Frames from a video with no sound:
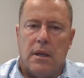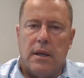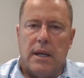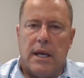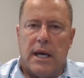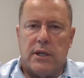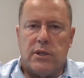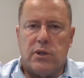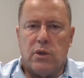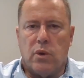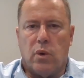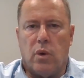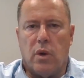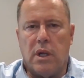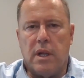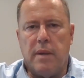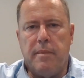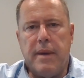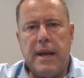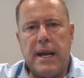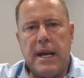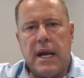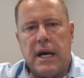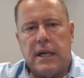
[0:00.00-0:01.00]
Now, to all the
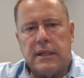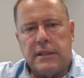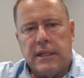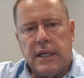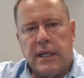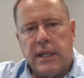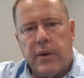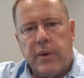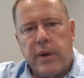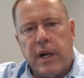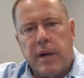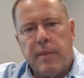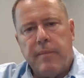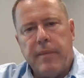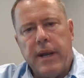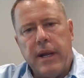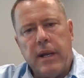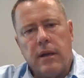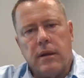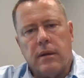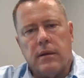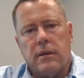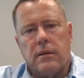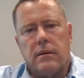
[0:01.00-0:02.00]
men out there, the real
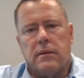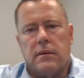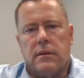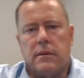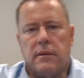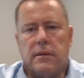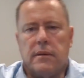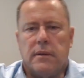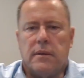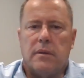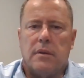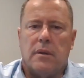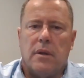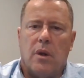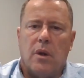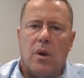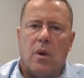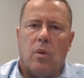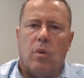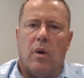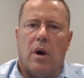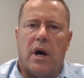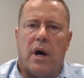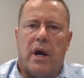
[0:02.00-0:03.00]
men,
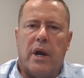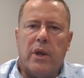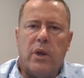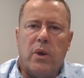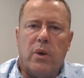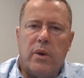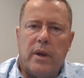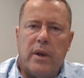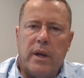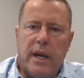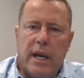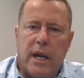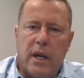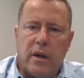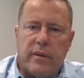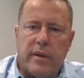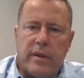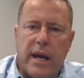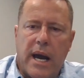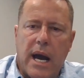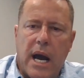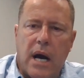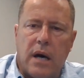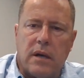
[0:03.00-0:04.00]
why are you head of
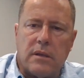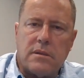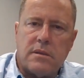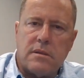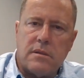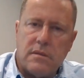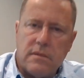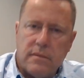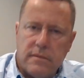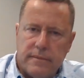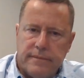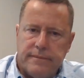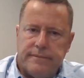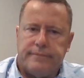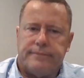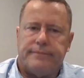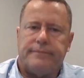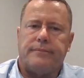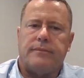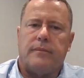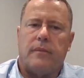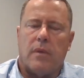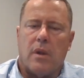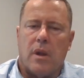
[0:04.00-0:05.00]
the house?
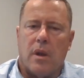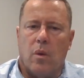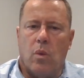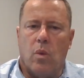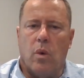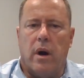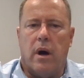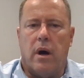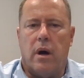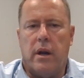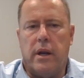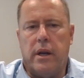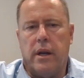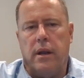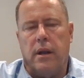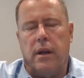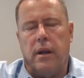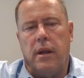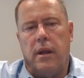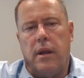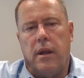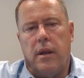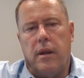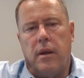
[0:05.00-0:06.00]
Why?
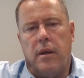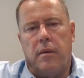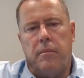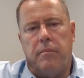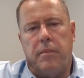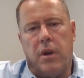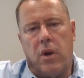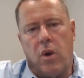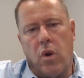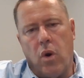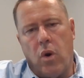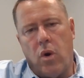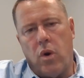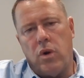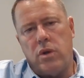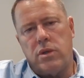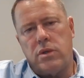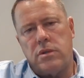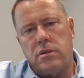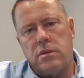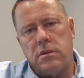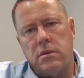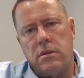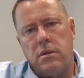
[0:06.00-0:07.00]

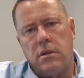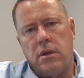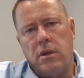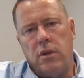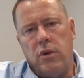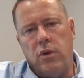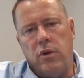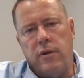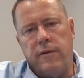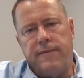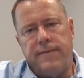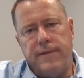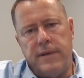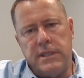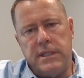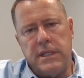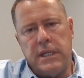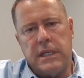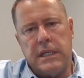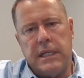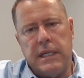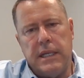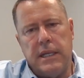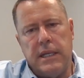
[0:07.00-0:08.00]
Because You're
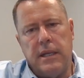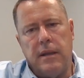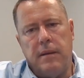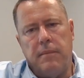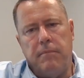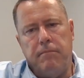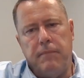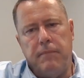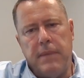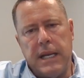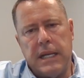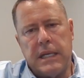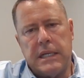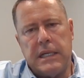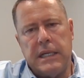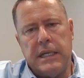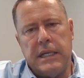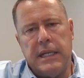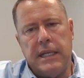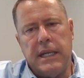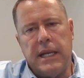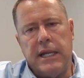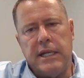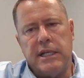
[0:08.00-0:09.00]
physically,
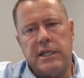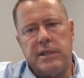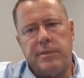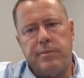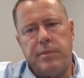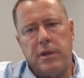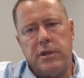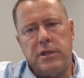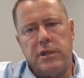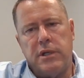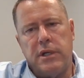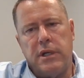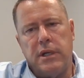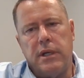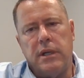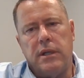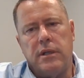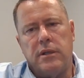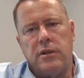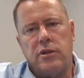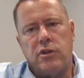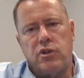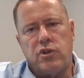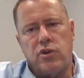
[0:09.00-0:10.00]
mentally, and spiritually
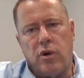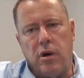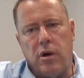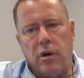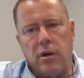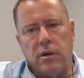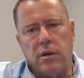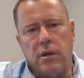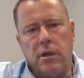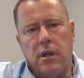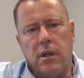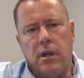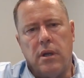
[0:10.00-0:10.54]
strong,